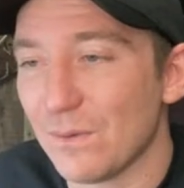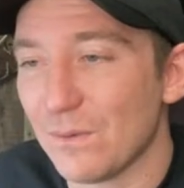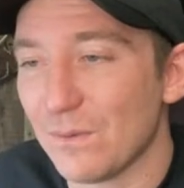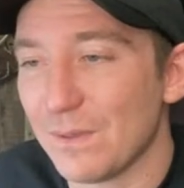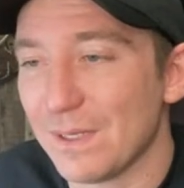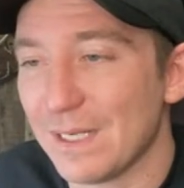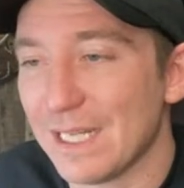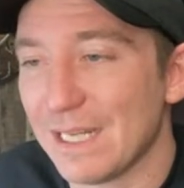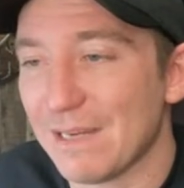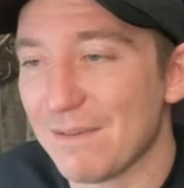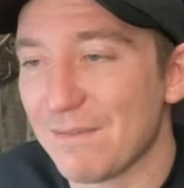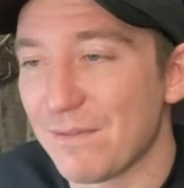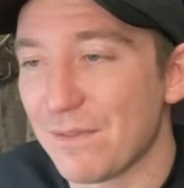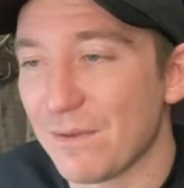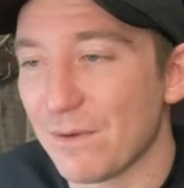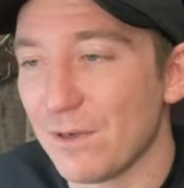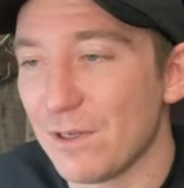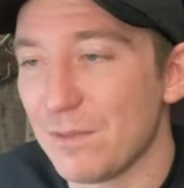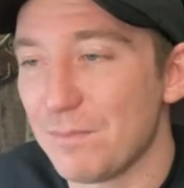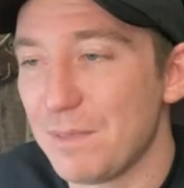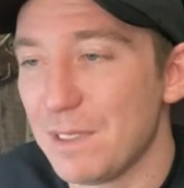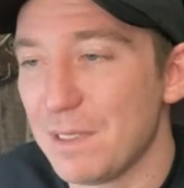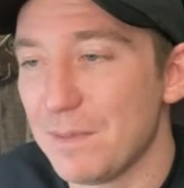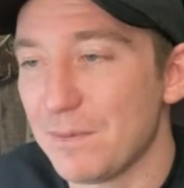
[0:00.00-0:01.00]
we'd have
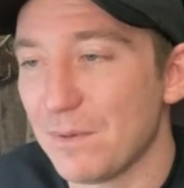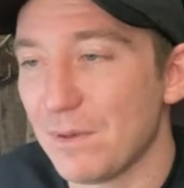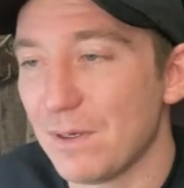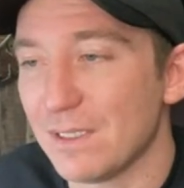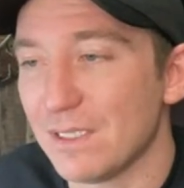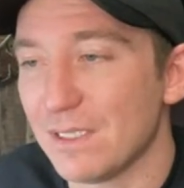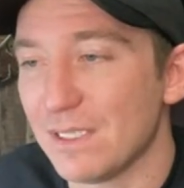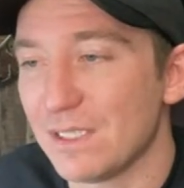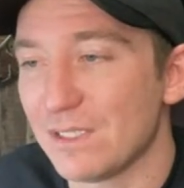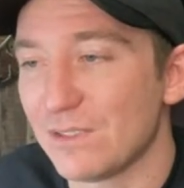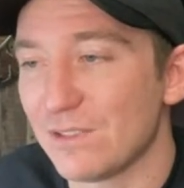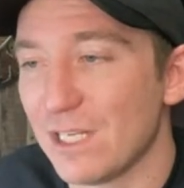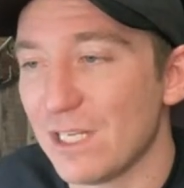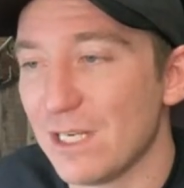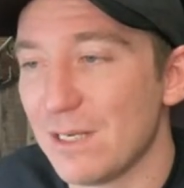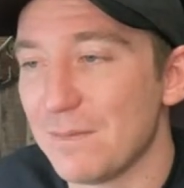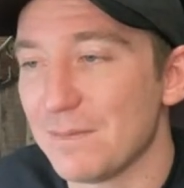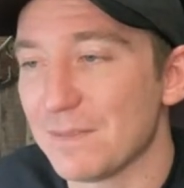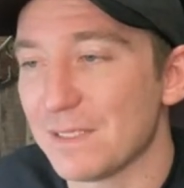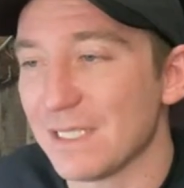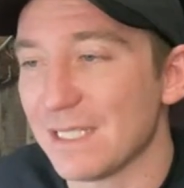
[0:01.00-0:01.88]
30 people on these streams